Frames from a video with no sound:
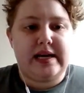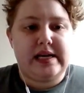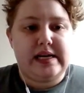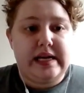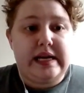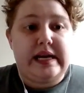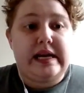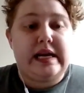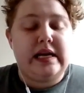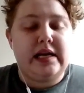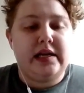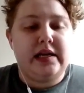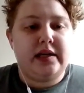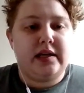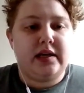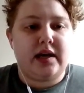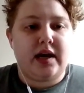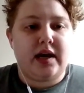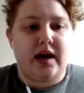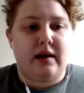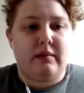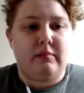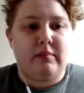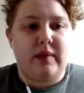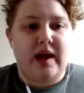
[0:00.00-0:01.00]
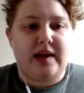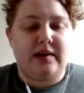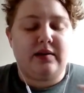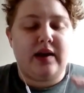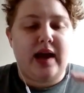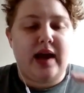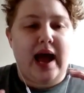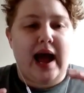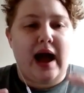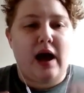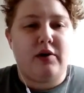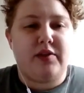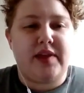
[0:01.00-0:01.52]
need, and
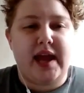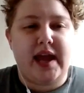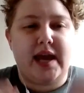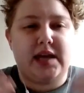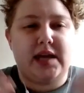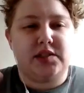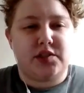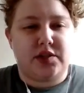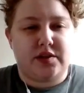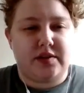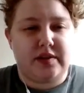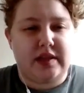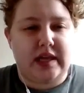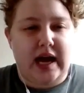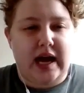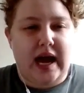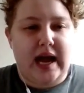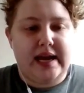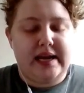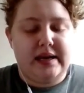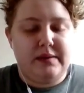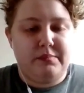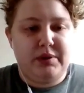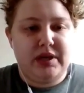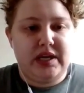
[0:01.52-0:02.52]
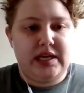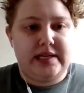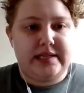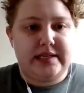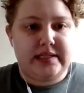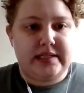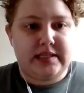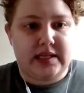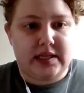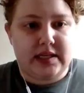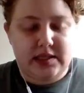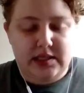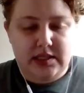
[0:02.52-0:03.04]
how they enter the IEP
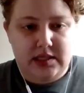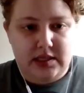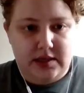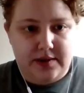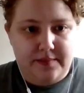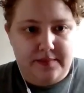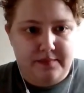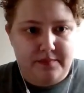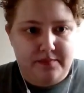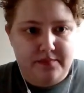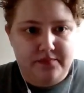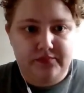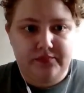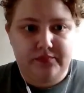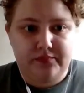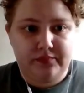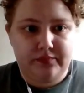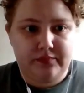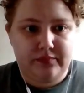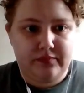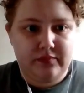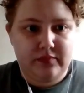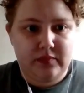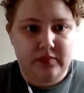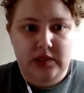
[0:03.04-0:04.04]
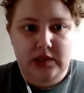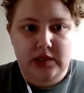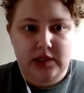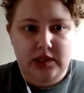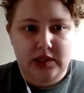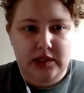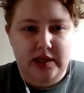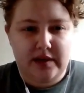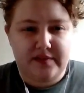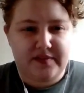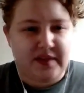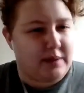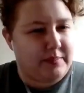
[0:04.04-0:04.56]
system,
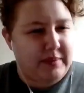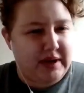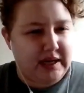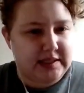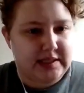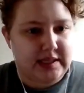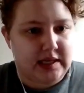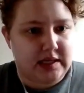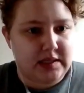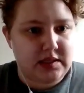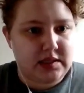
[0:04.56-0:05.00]
if that makes